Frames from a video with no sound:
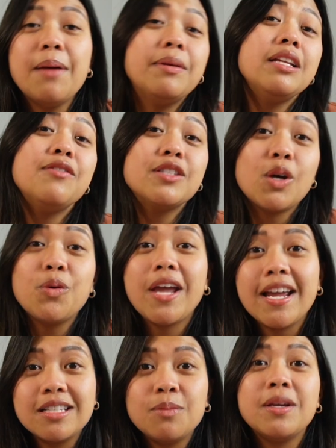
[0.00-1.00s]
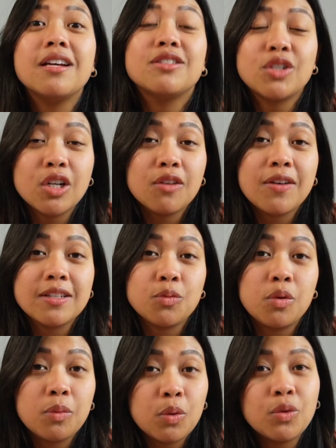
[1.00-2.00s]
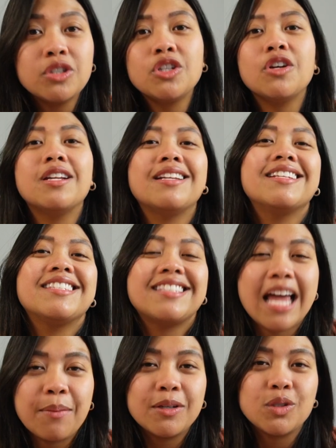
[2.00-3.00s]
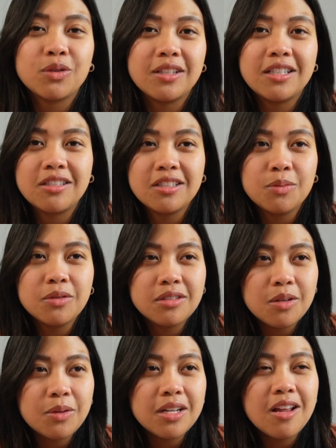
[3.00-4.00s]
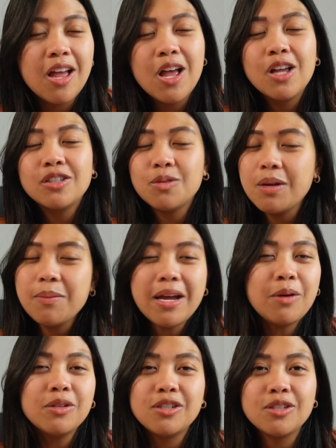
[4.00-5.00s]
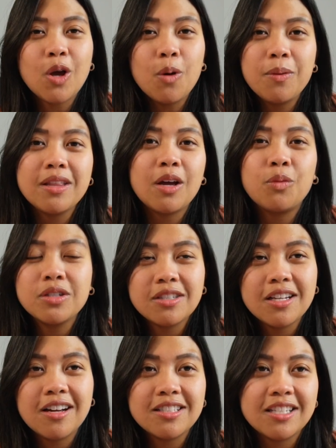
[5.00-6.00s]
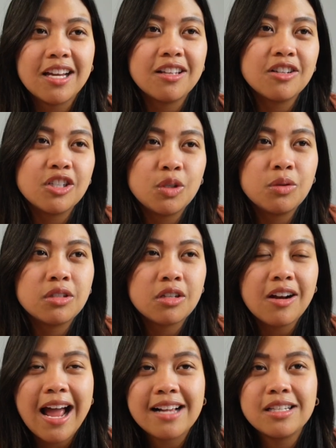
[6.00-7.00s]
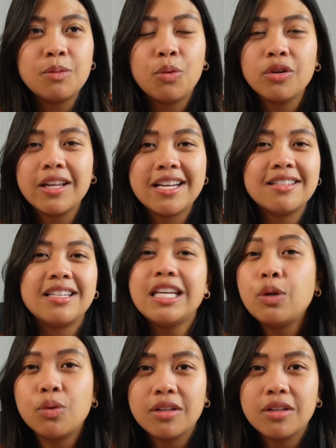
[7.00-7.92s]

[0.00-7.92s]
believe it's okay to be assertive as a woman once you're in an established relationship with someone, so maybe I was just hoping that once they got together, she would start acting more like his equal